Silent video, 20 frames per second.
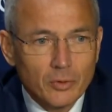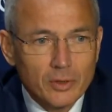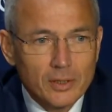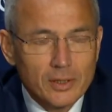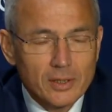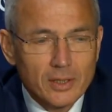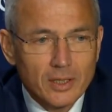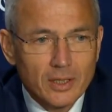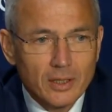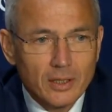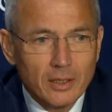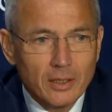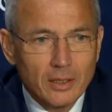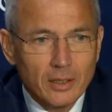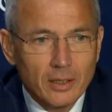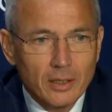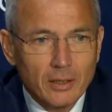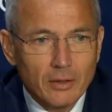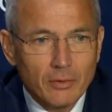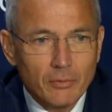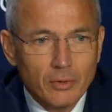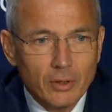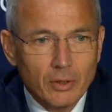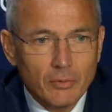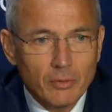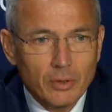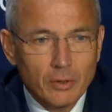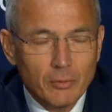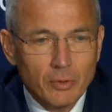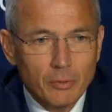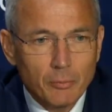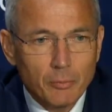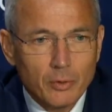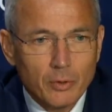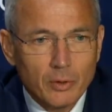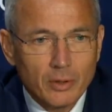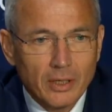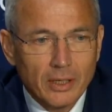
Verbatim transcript: Risk uh, re report,